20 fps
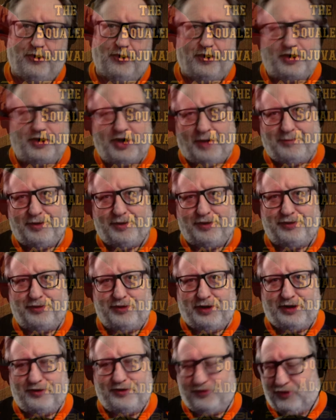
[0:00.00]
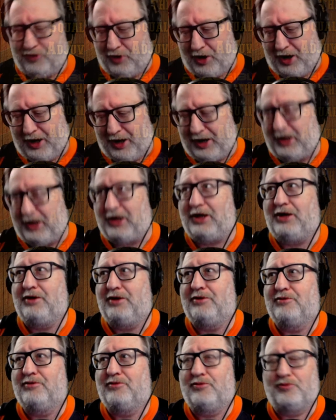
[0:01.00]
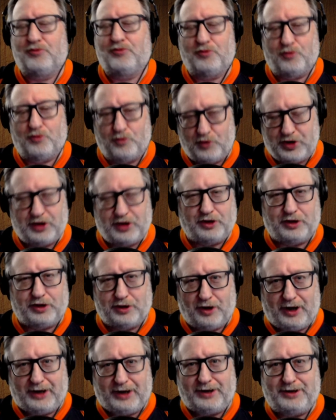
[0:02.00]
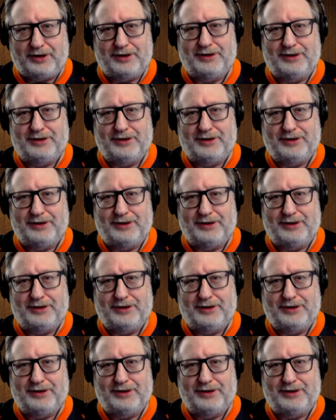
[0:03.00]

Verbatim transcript: are a couple of things that I really like.